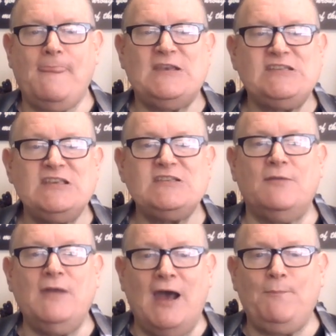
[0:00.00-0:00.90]

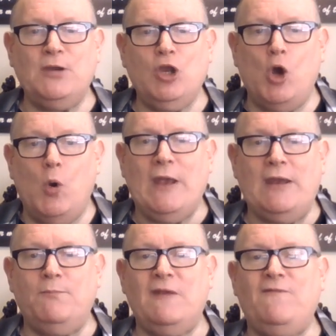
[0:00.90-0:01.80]
system up and
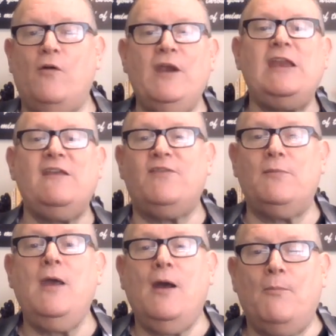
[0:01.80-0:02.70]
going before any of
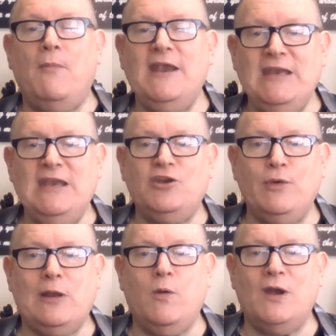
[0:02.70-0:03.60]
them might need to
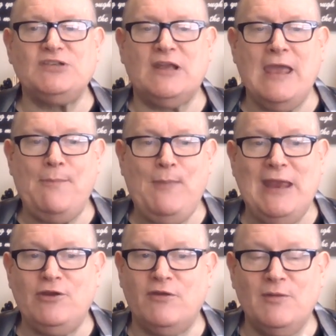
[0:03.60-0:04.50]
request a
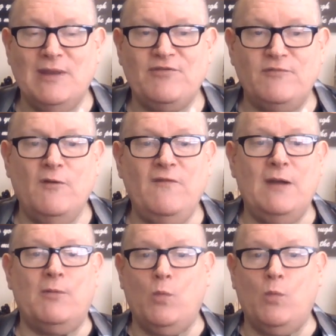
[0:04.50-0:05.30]
campaign during the month of November.